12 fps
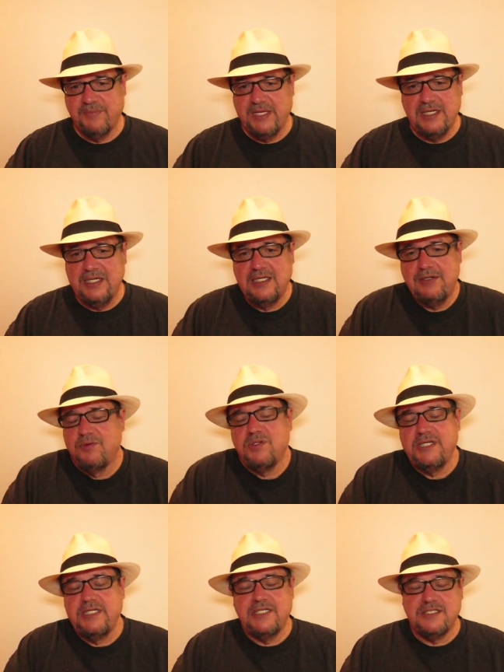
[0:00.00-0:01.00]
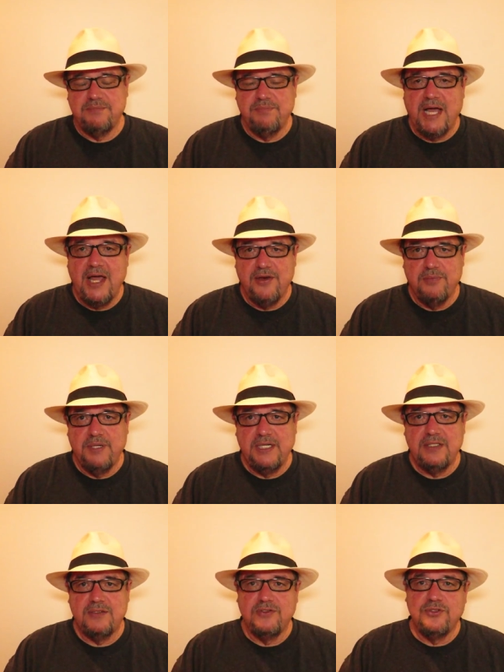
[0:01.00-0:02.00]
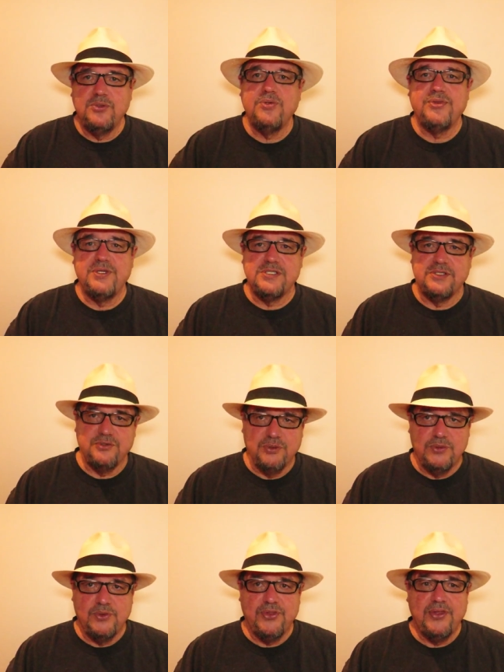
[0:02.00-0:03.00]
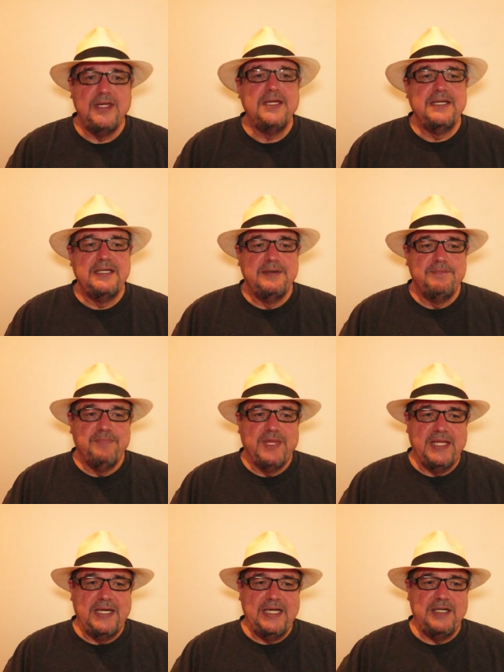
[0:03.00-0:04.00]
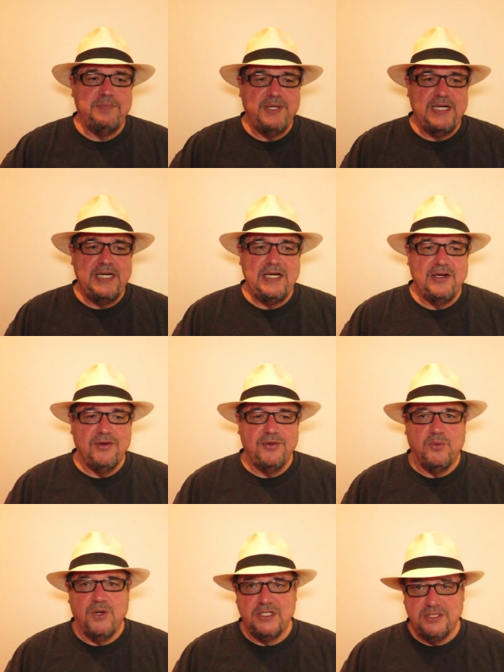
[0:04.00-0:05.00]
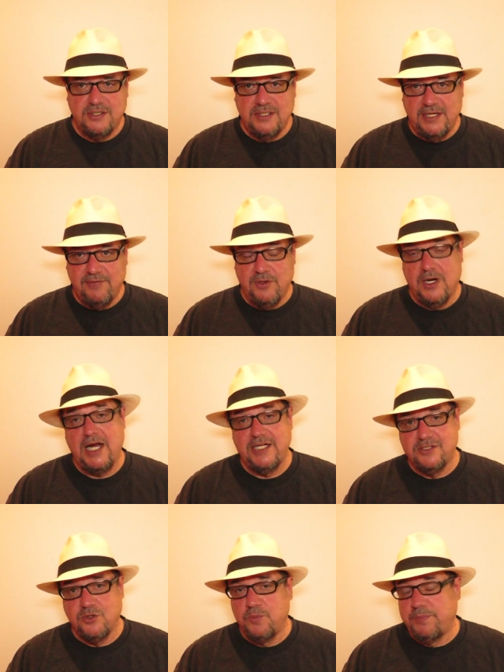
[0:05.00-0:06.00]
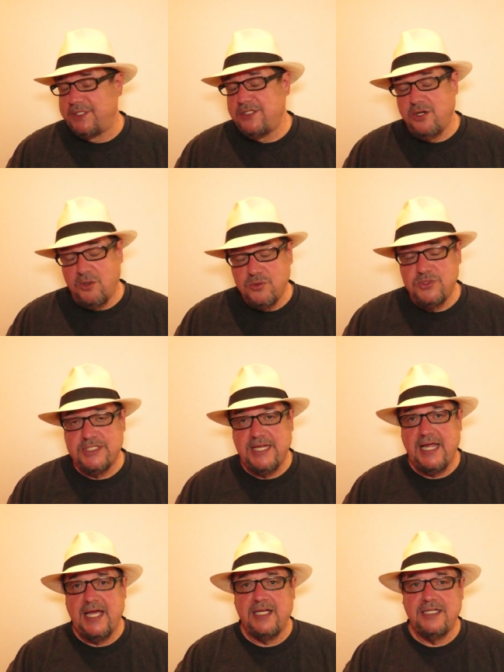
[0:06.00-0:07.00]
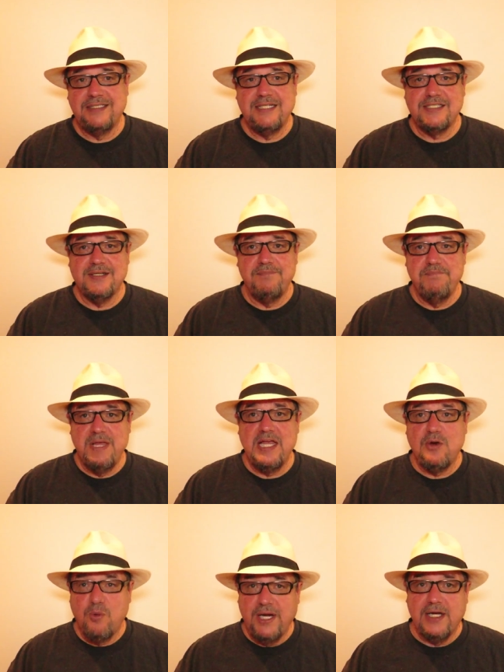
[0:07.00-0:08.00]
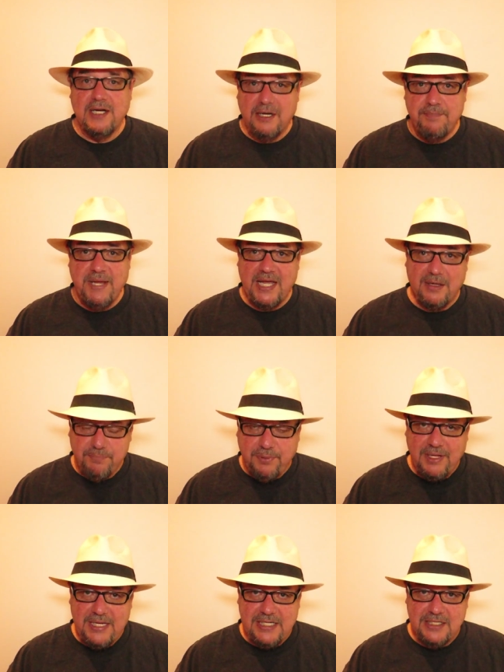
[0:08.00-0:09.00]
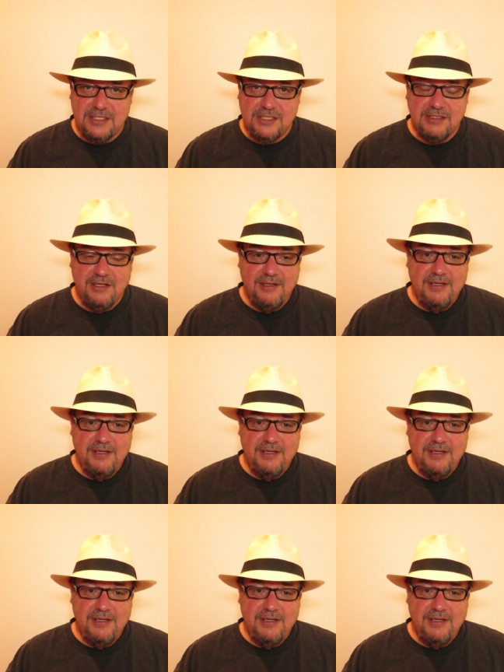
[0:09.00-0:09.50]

It really doesn't bother me. The truth is the truth, and anybody here that wants to have their eyes open knows that. It doesn't make Cuenca a bad place.